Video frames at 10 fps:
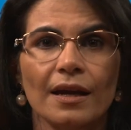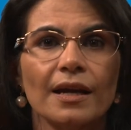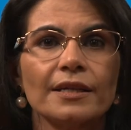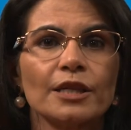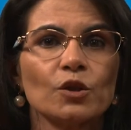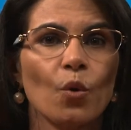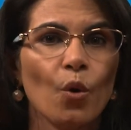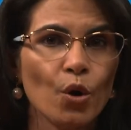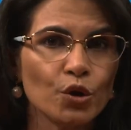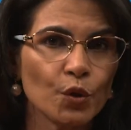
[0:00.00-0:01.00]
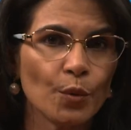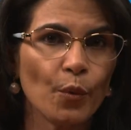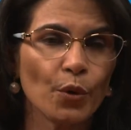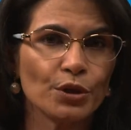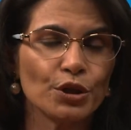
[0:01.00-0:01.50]
It is also
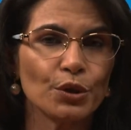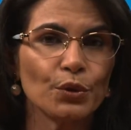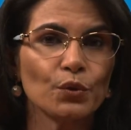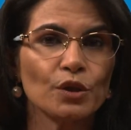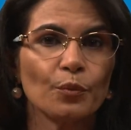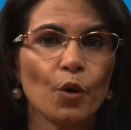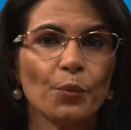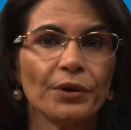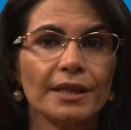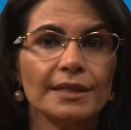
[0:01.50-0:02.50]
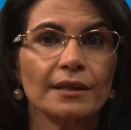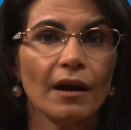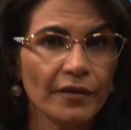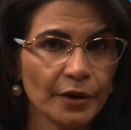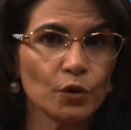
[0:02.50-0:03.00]
important to use appropriate
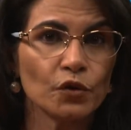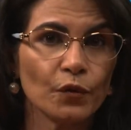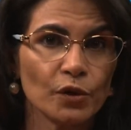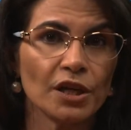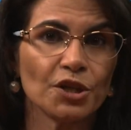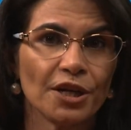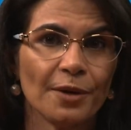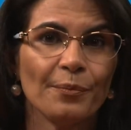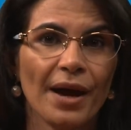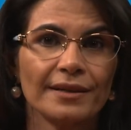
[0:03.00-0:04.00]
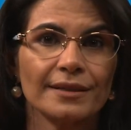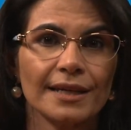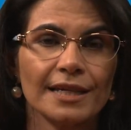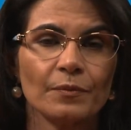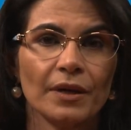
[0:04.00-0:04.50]
scenarios for such an impact
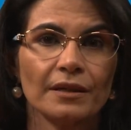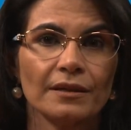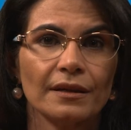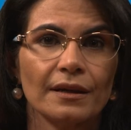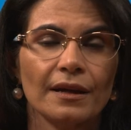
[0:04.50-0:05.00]
assessment.